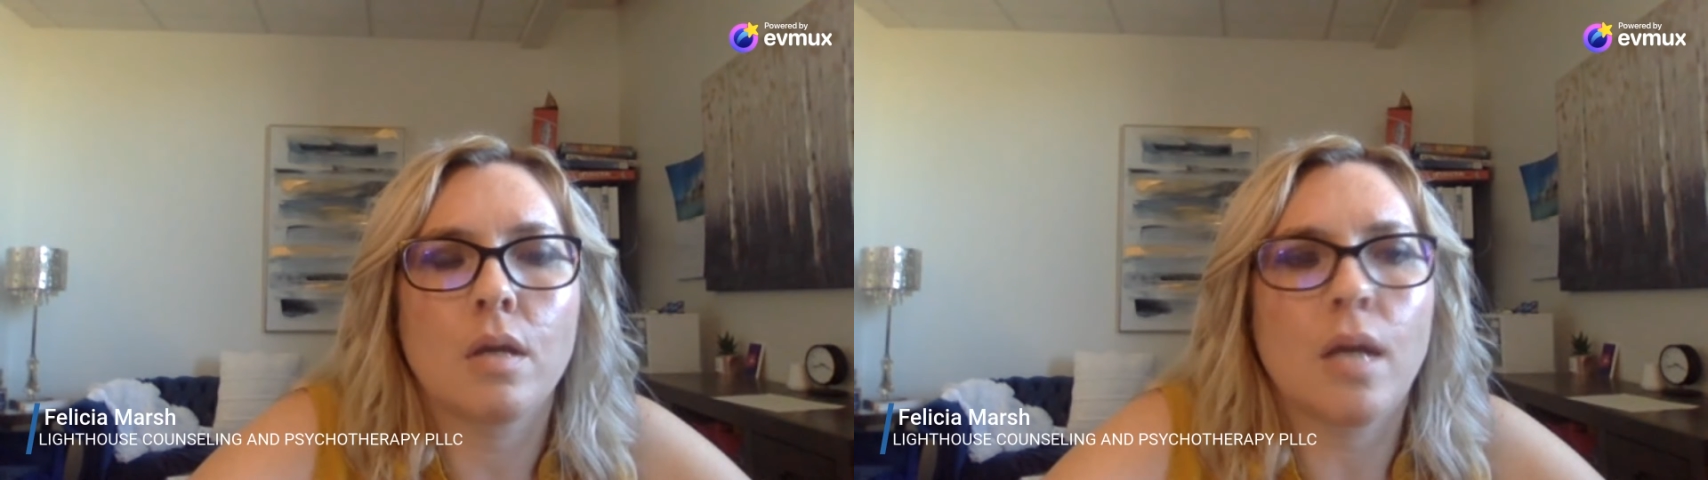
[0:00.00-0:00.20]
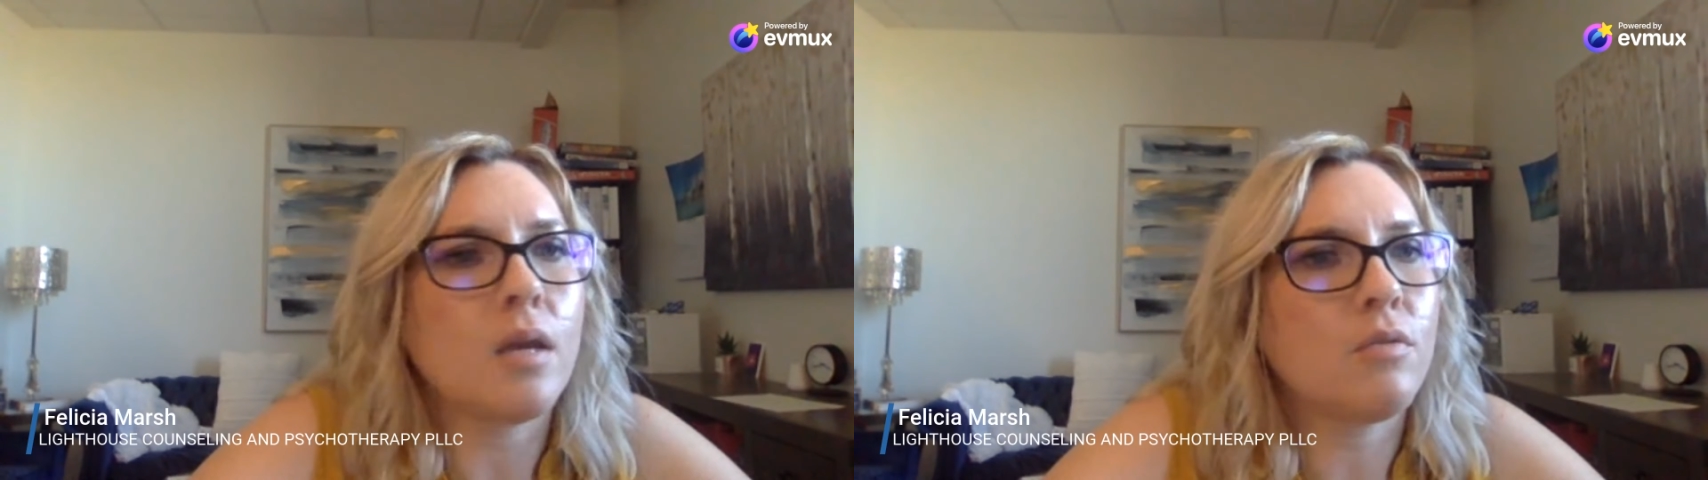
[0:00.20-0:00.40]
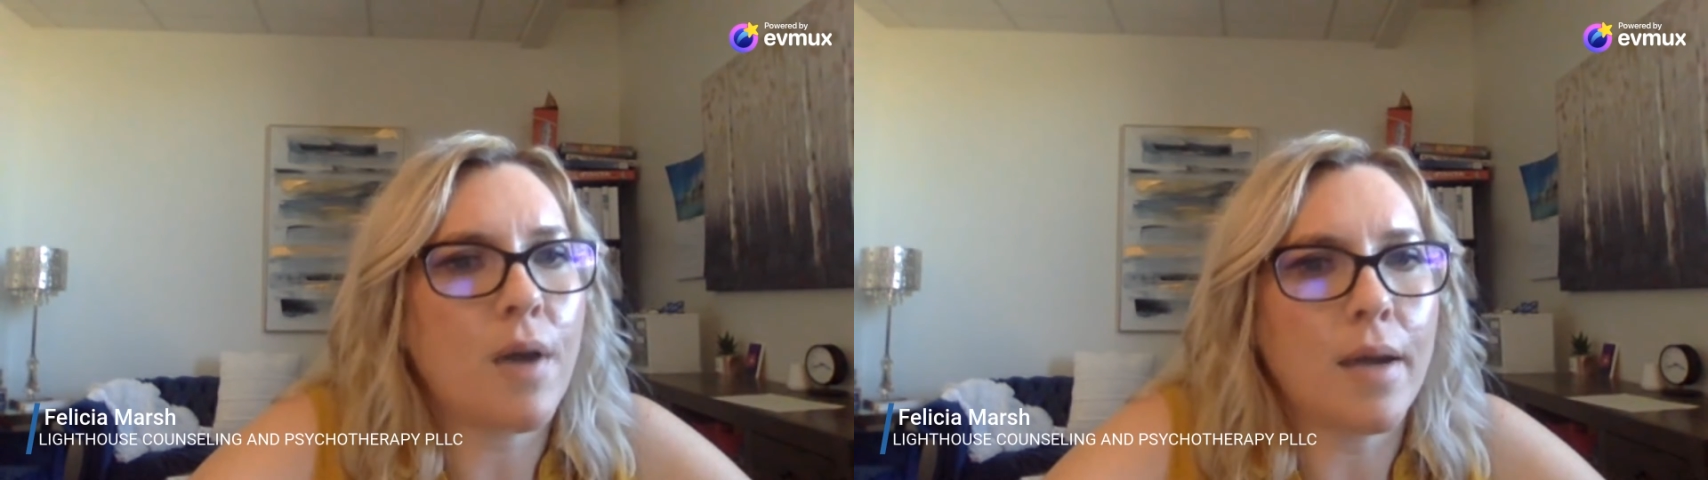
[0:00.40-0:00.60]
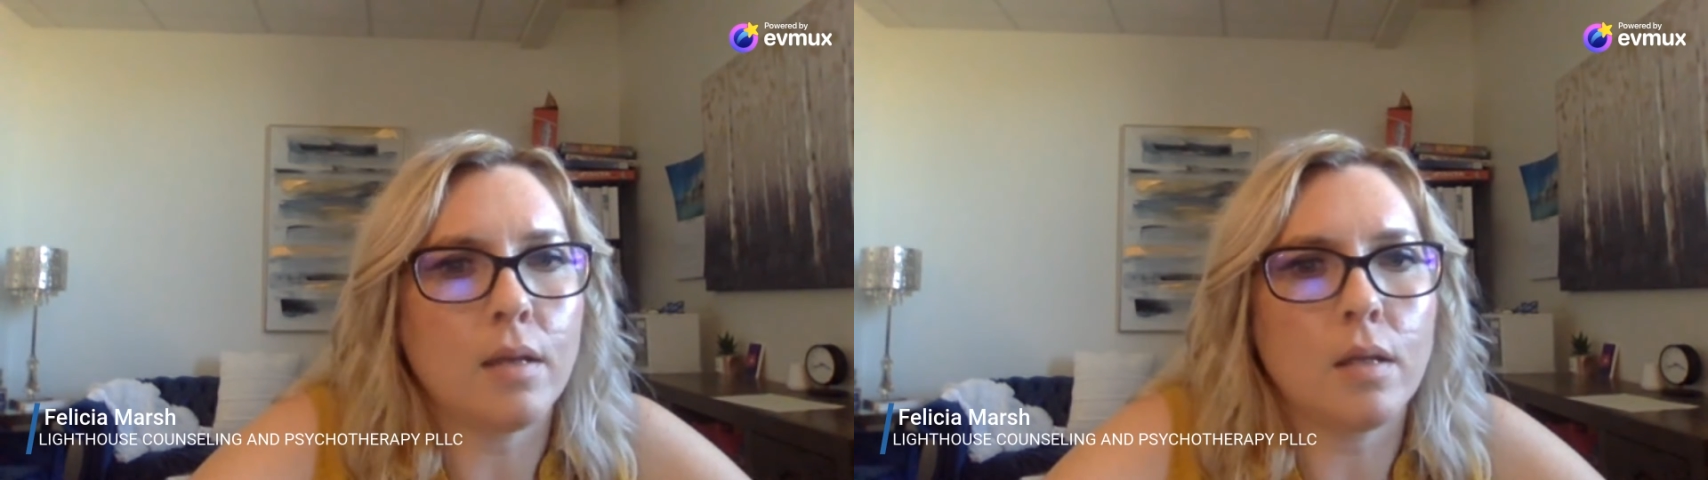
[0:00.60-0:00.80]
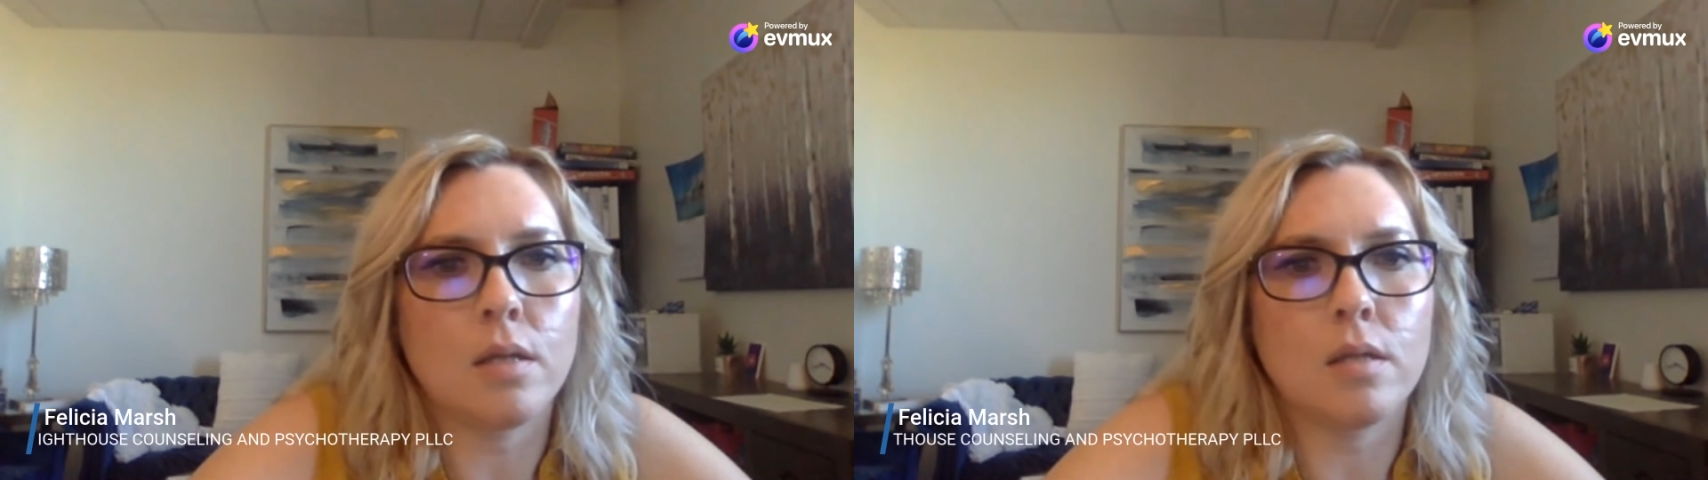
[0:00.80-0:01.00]
Gang
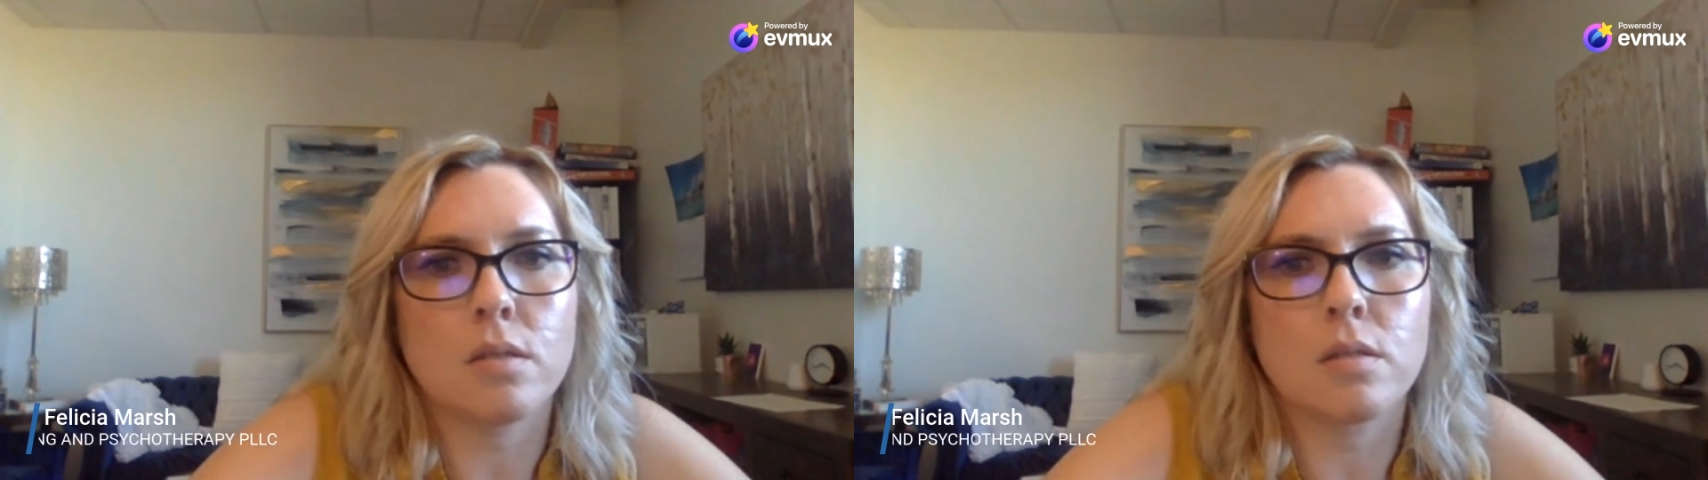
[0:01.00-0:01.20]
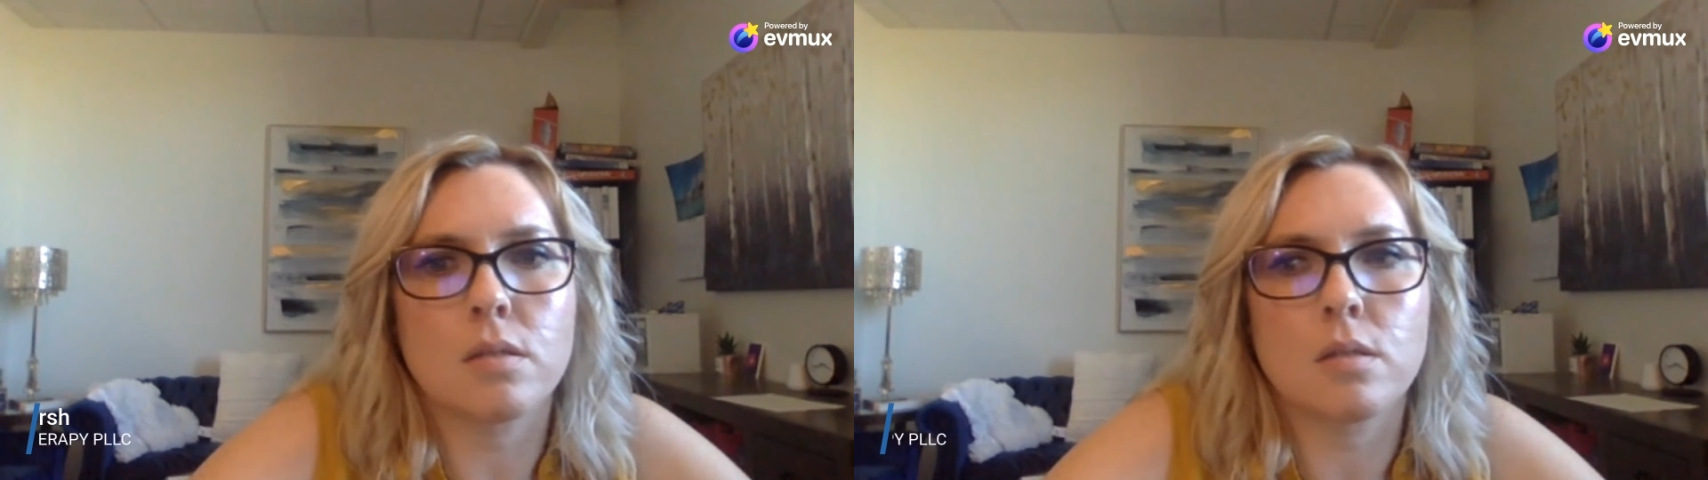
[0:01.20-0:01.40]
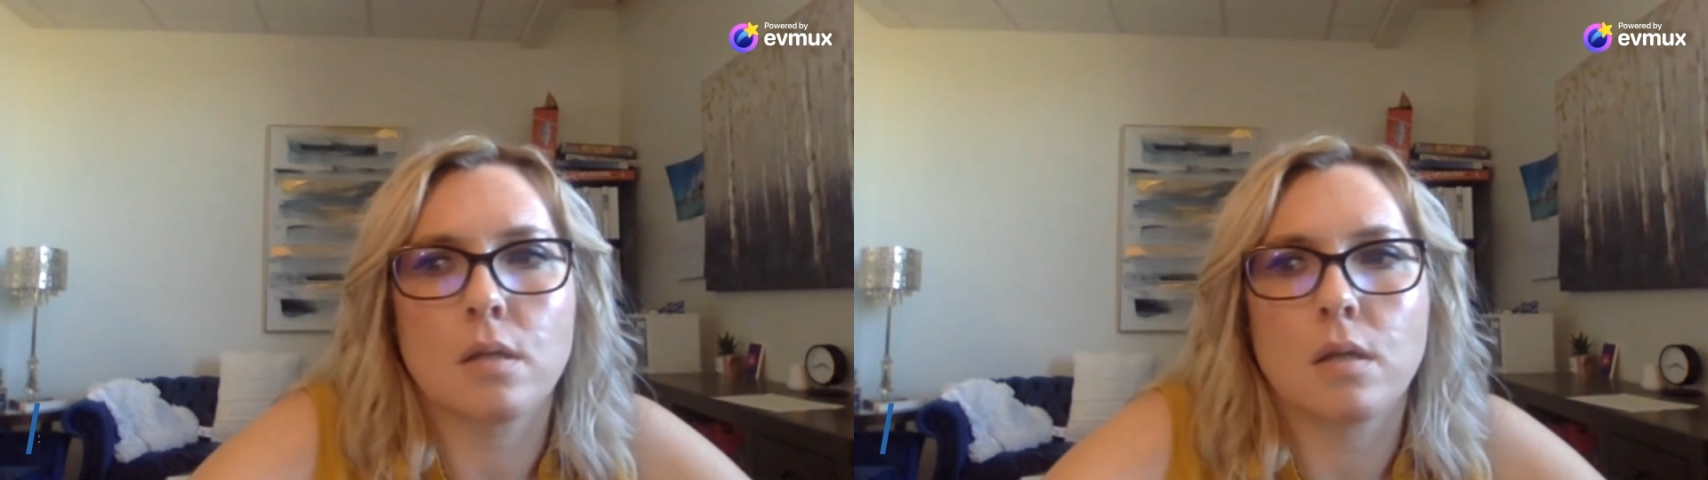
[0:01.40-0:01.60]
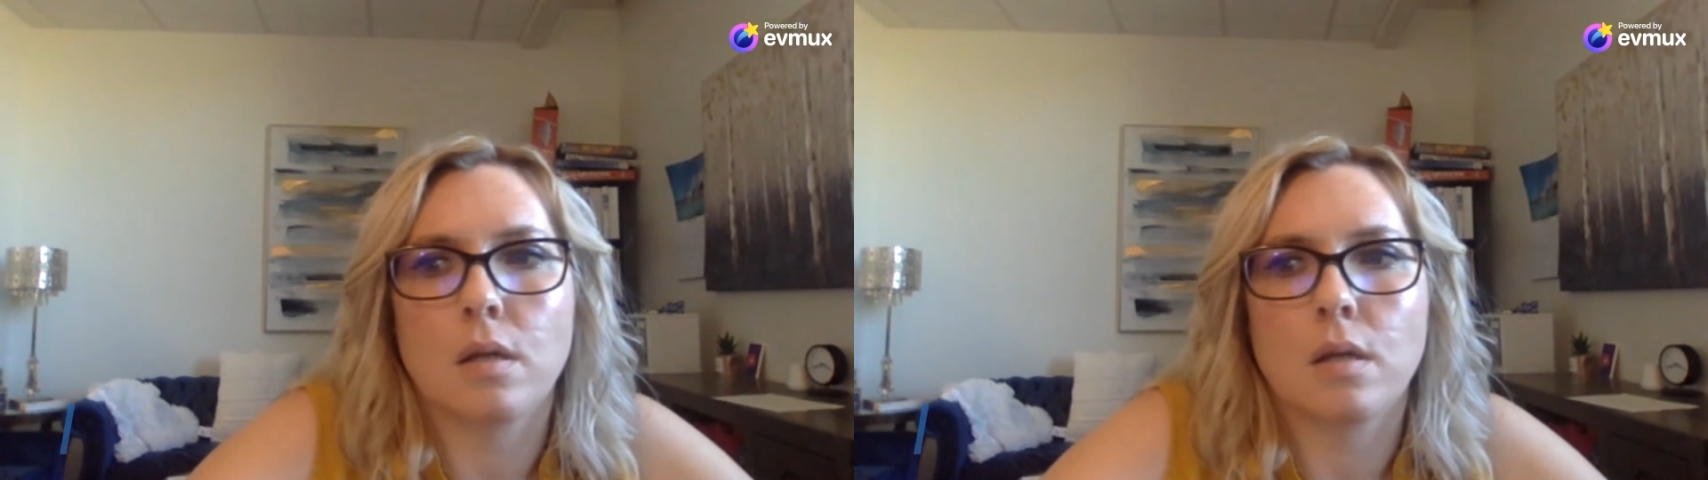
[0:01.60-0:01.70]
violence,